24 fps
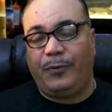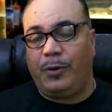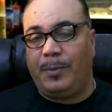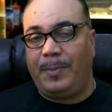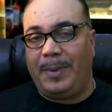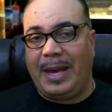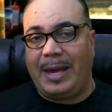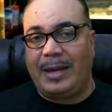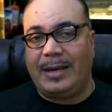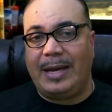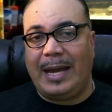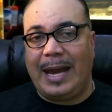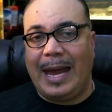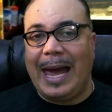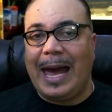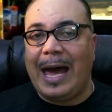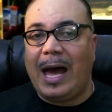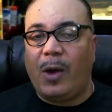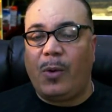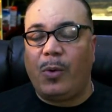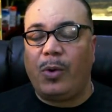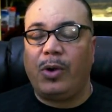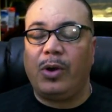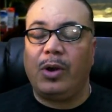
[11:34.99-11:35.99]
for about an
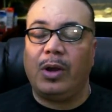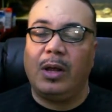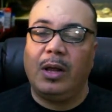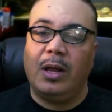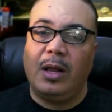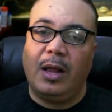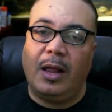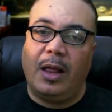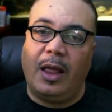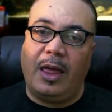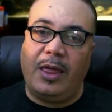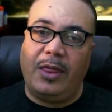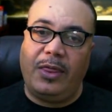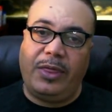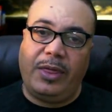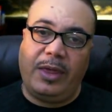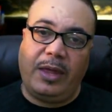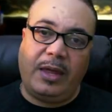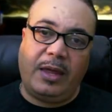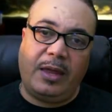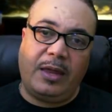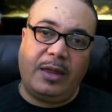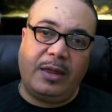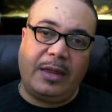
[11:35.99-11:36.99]
hour, and
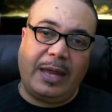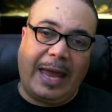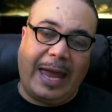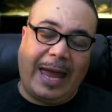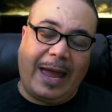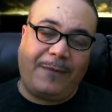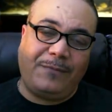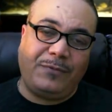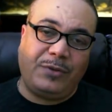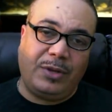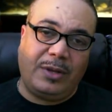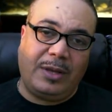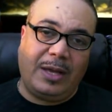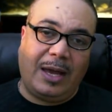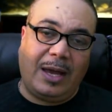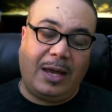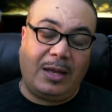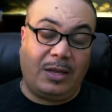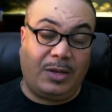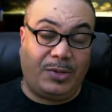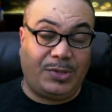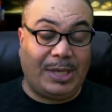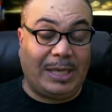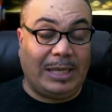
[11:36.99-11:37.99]
then after
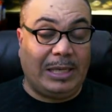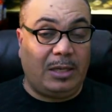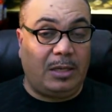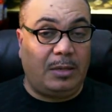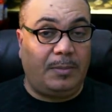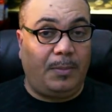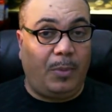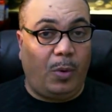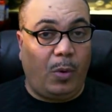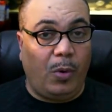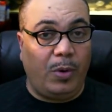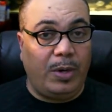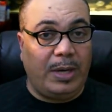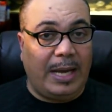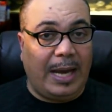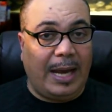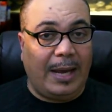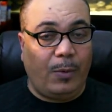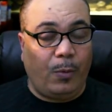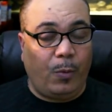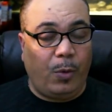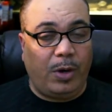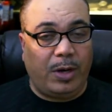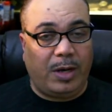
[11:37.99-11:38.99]
that, there's a little more
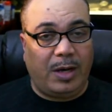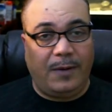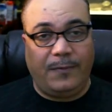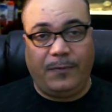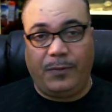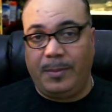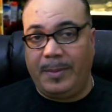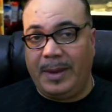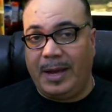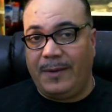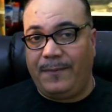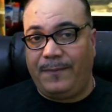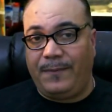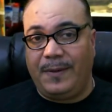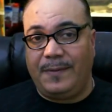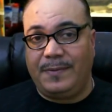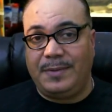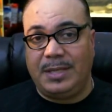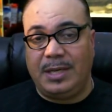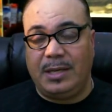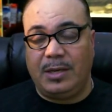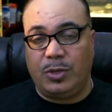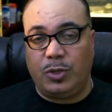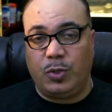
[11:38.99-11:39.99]
networking for about
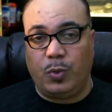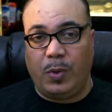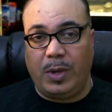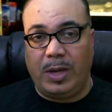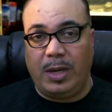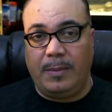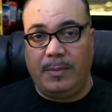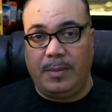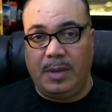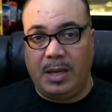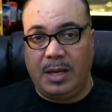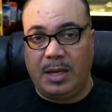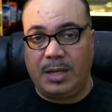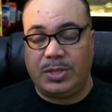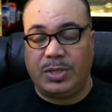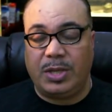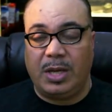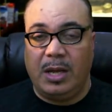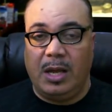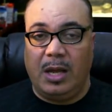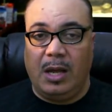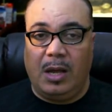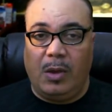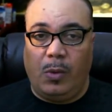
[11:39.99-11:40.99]
15 to 20 minutes
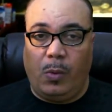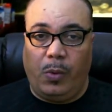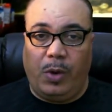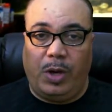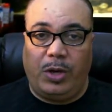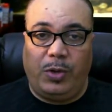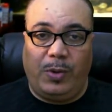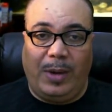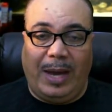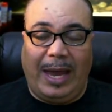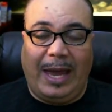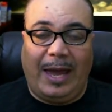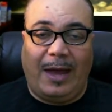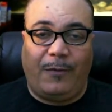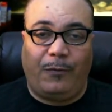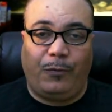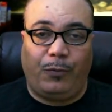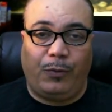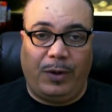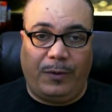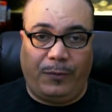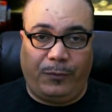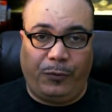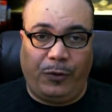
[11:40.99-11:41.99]
where you
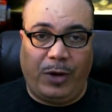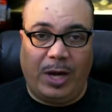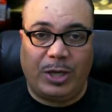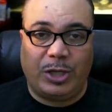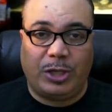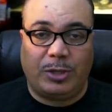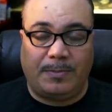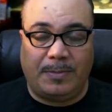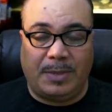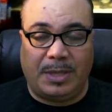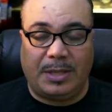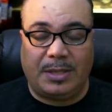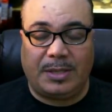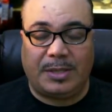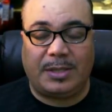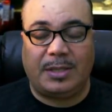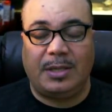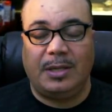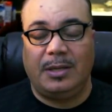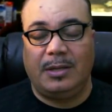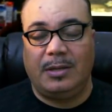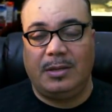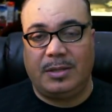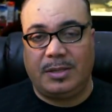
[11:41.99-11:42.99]
have
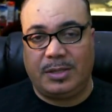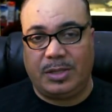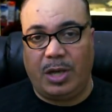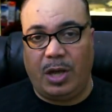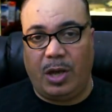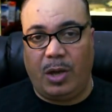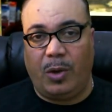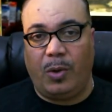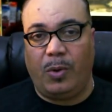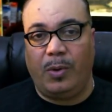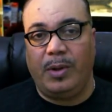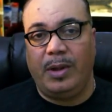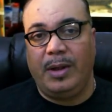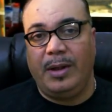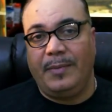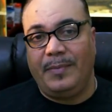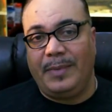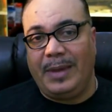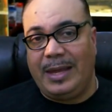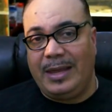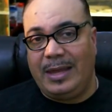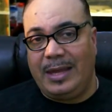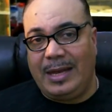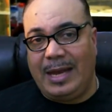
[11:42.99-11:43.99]
refreshments. So,
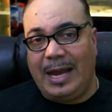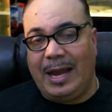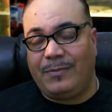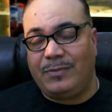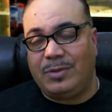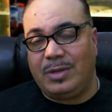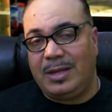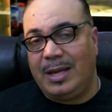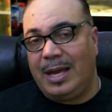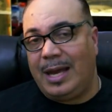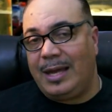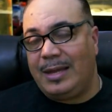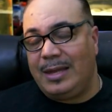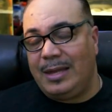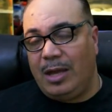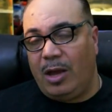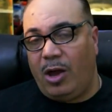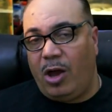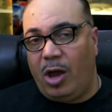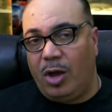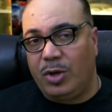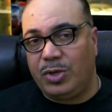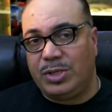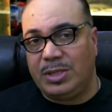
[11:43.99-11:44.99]
and then after that,
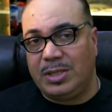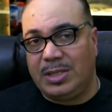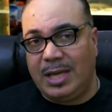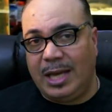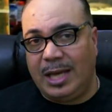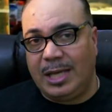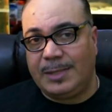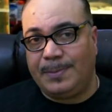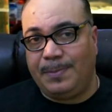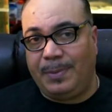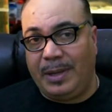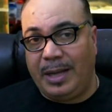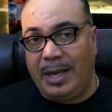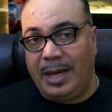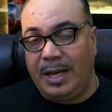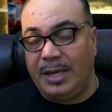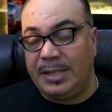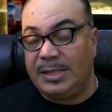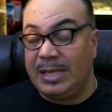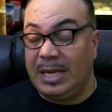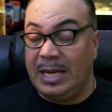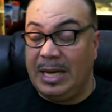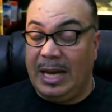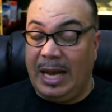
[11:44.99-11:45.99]
the auction takes
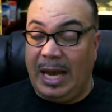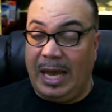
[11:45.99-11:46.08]
place.